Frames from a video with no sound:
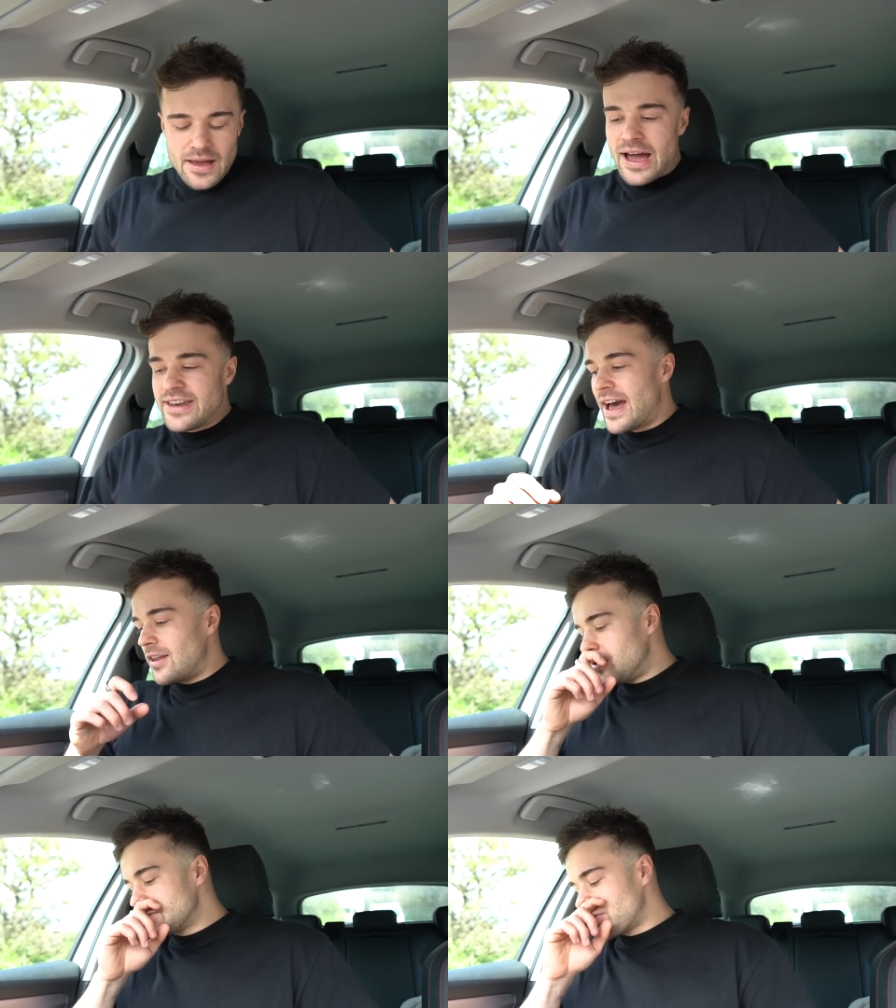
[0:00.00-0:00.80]
And yeah,
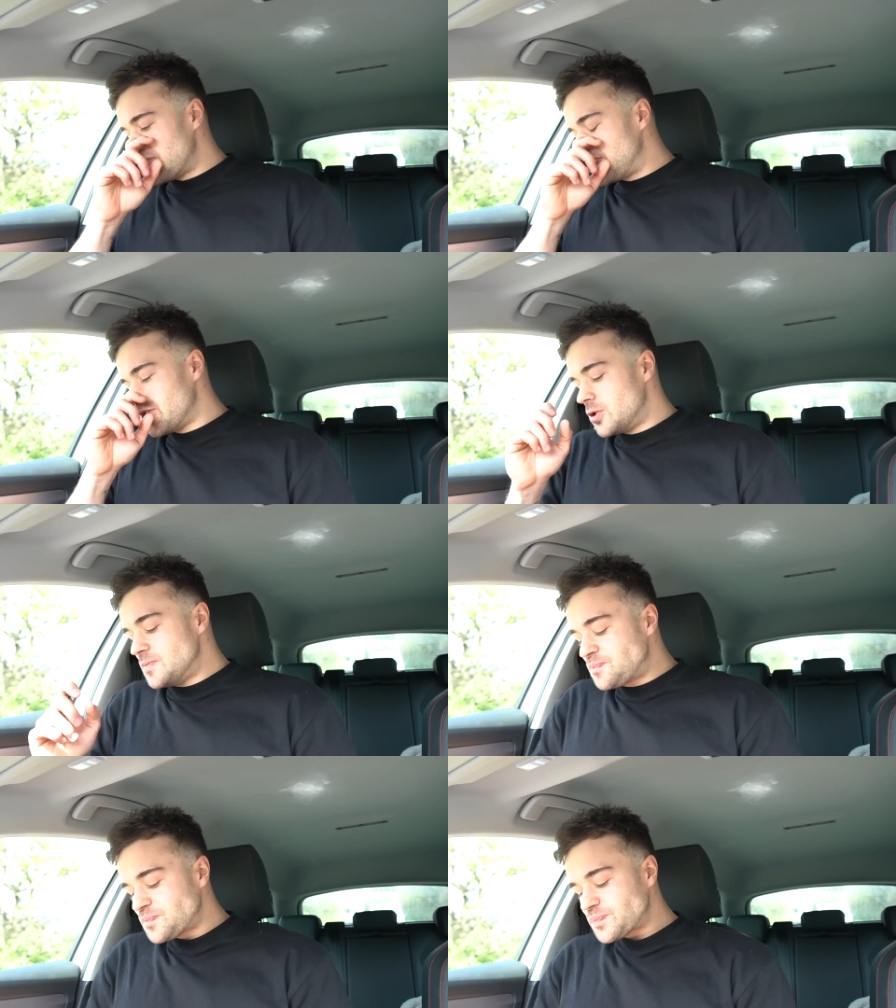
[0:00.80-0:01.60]
long story
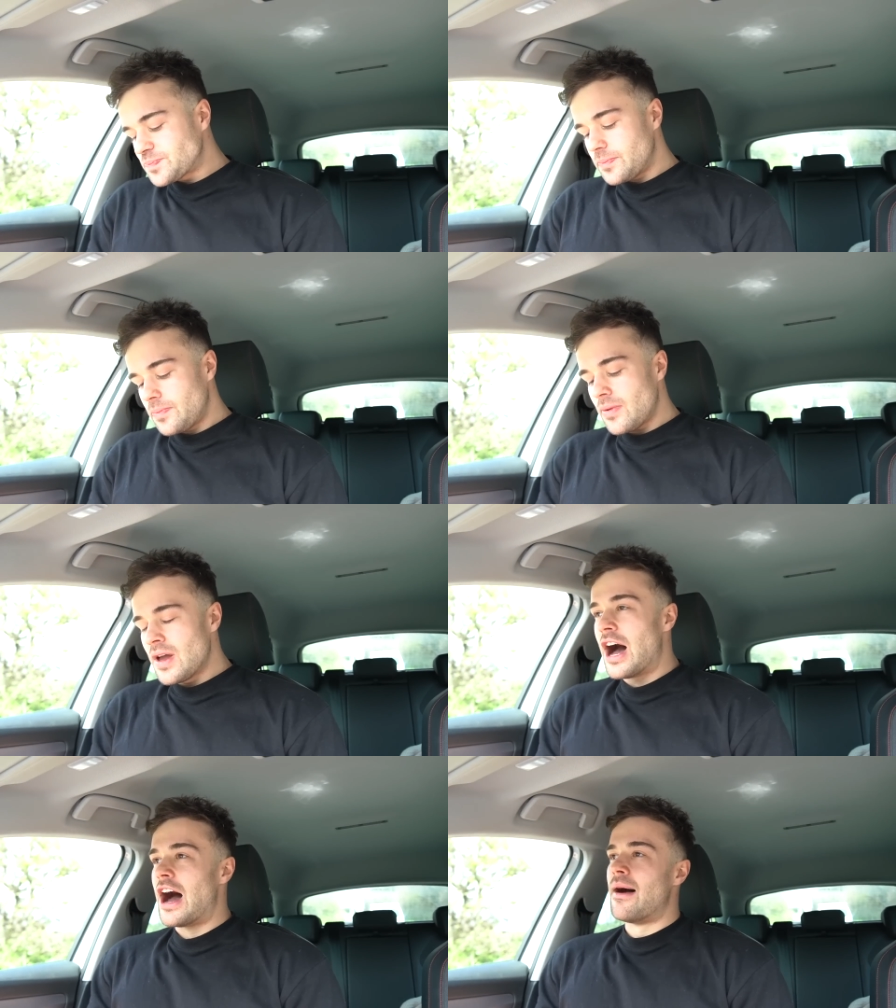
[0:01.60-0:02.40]
short,
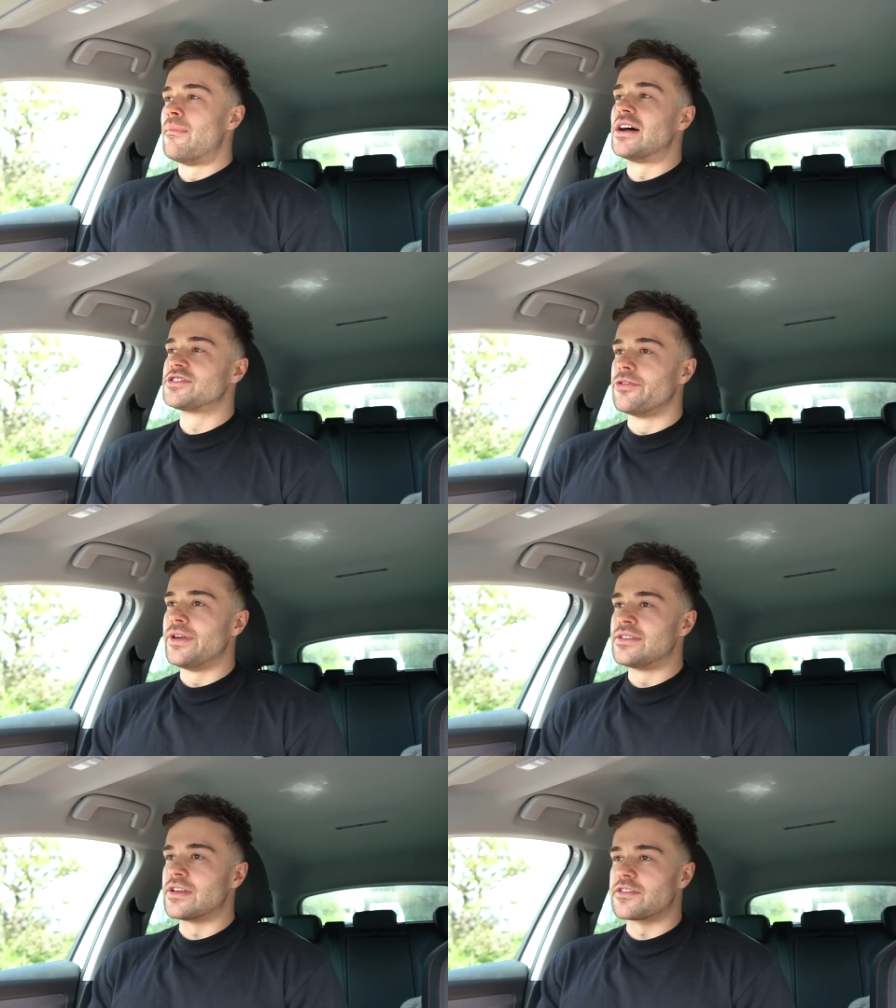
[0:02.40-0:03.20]
um, I was
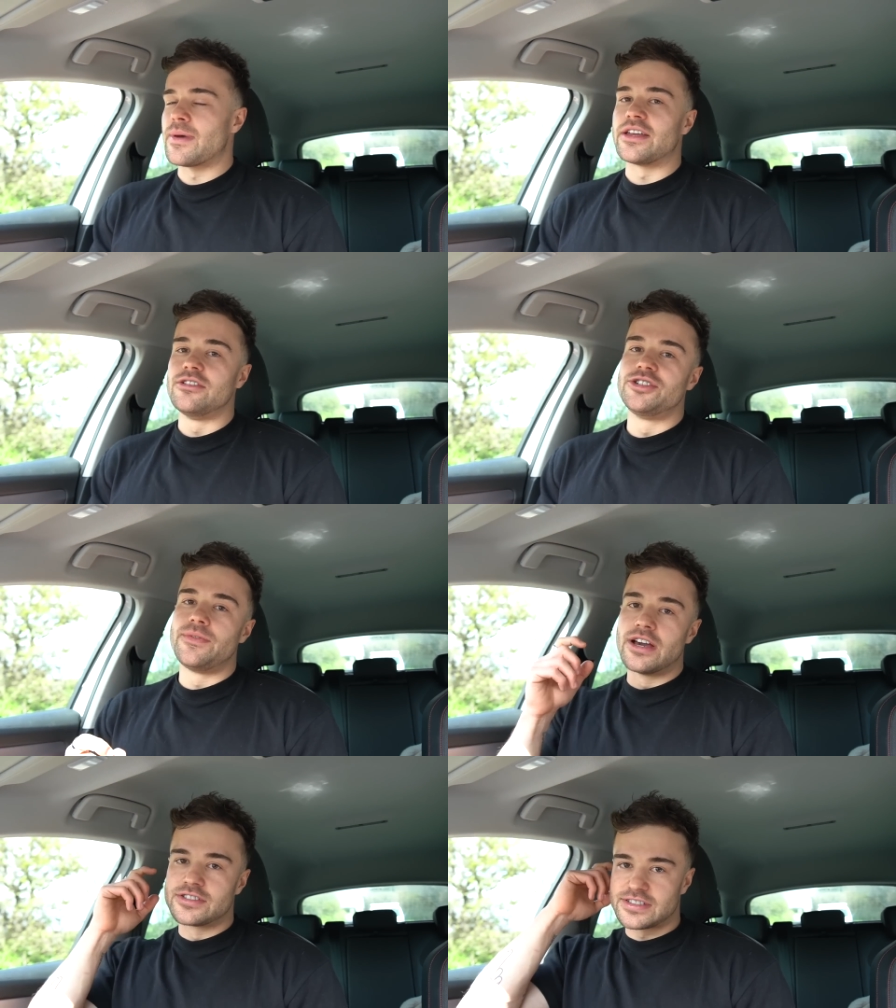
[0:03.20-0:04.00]
doing, I was making
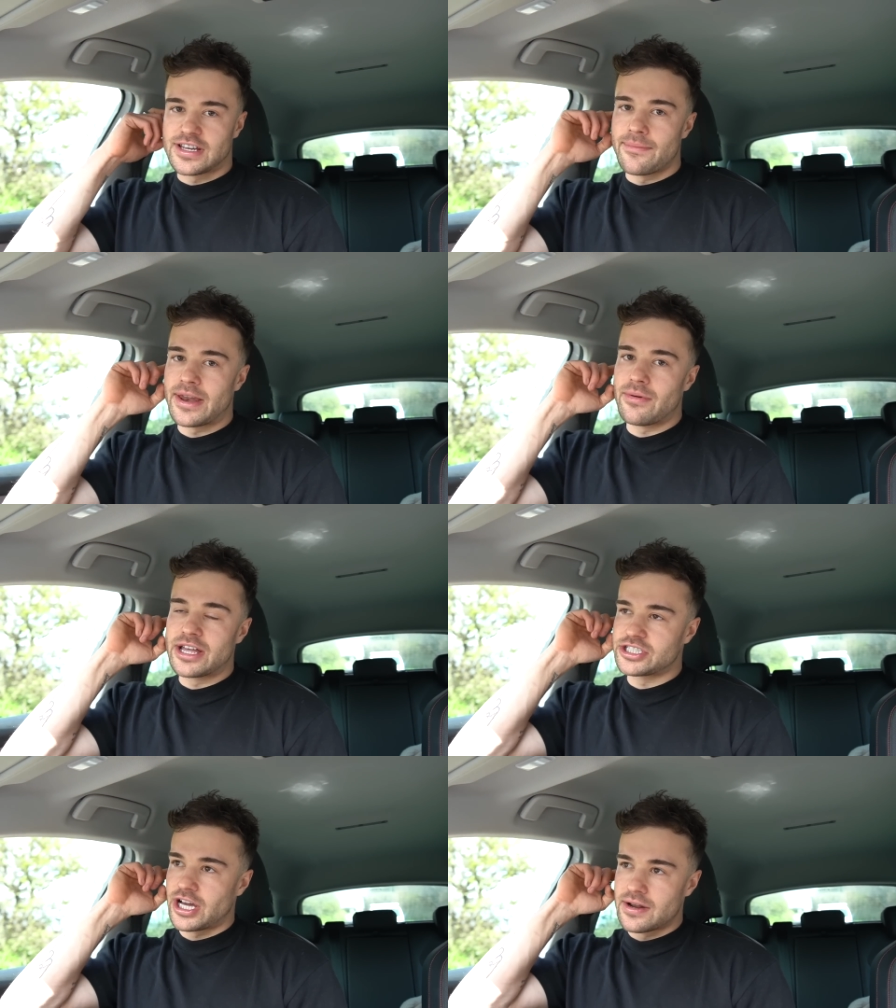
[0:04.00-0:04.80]
YouTube videos at the time
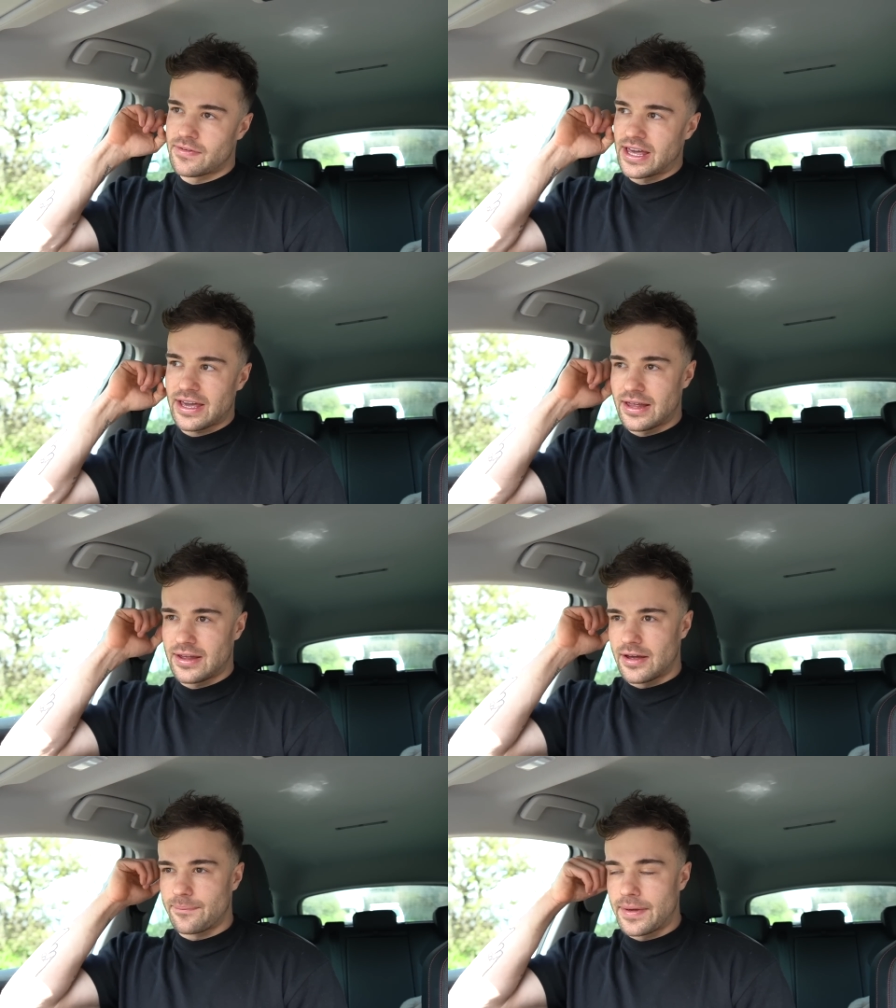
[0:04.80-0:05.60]
anyway, just kind of like
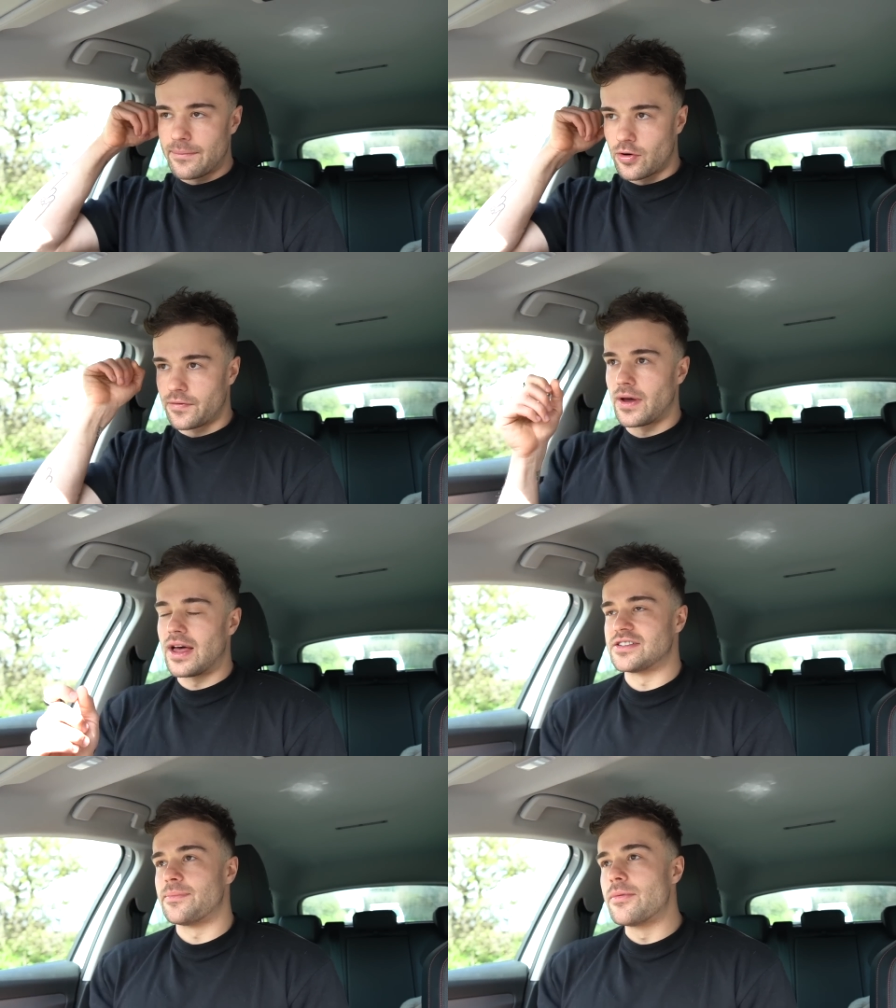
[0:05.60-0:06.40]
a bit more of,
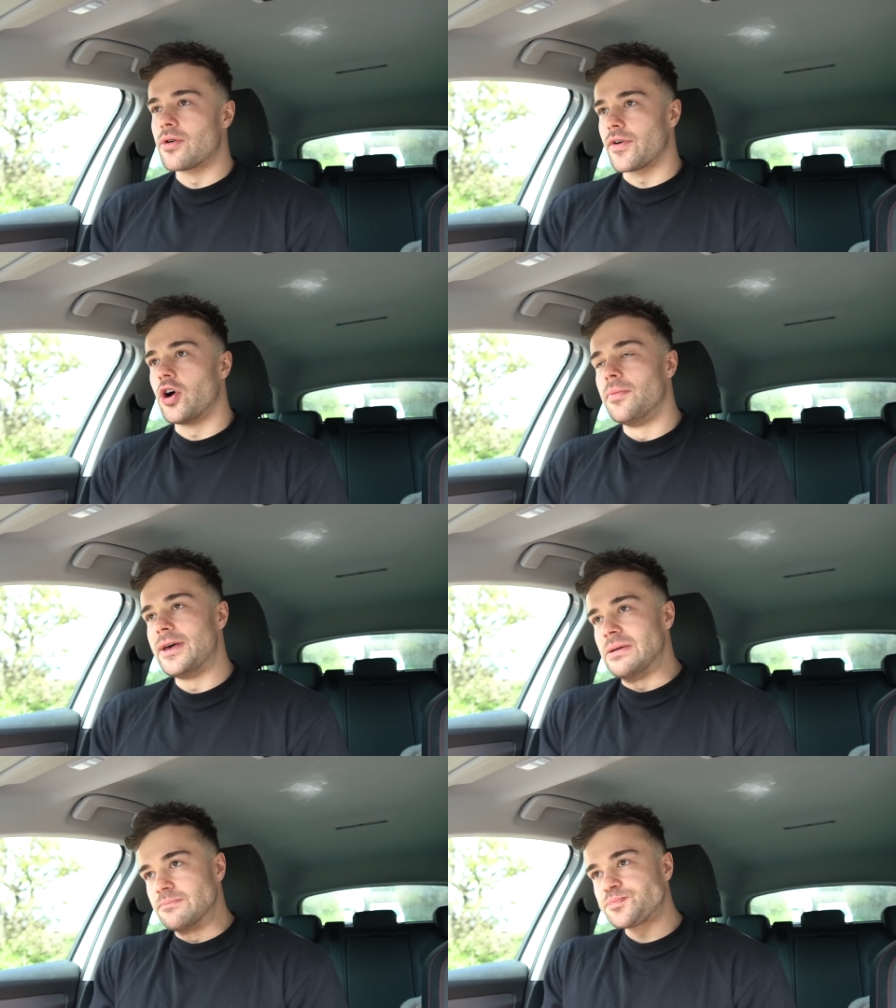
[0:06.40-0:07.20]
as a bit more of a
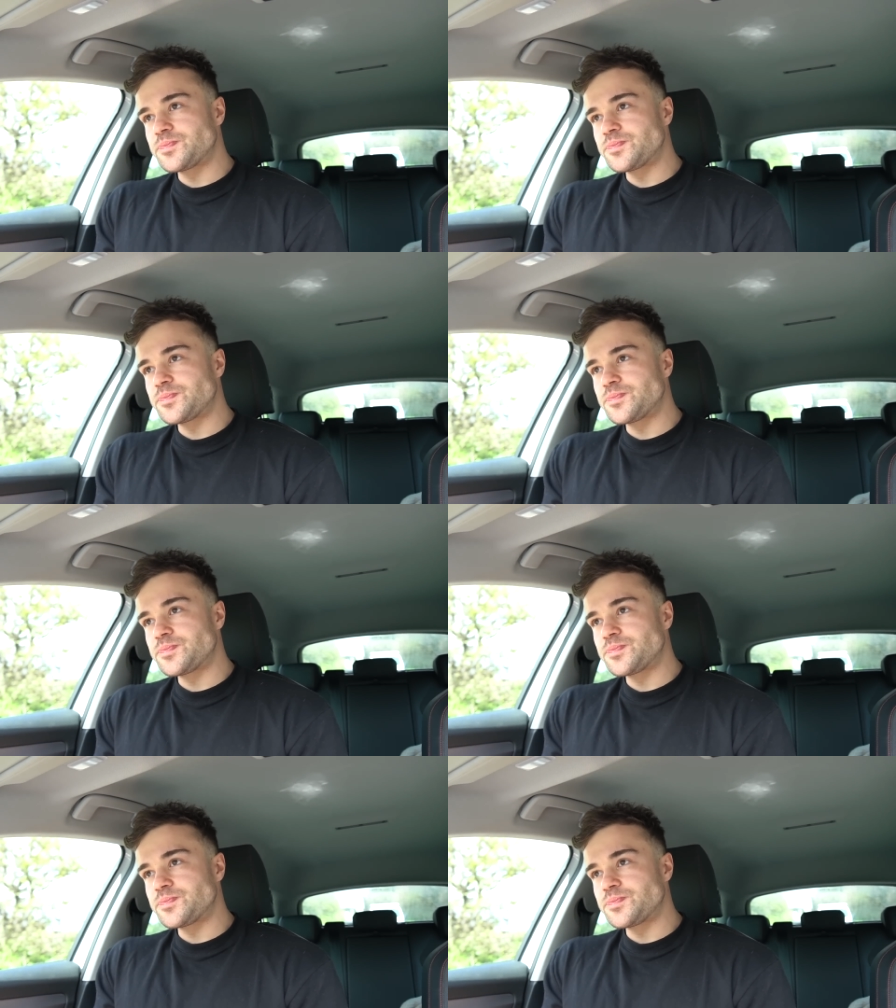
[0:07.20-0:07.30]
hobby.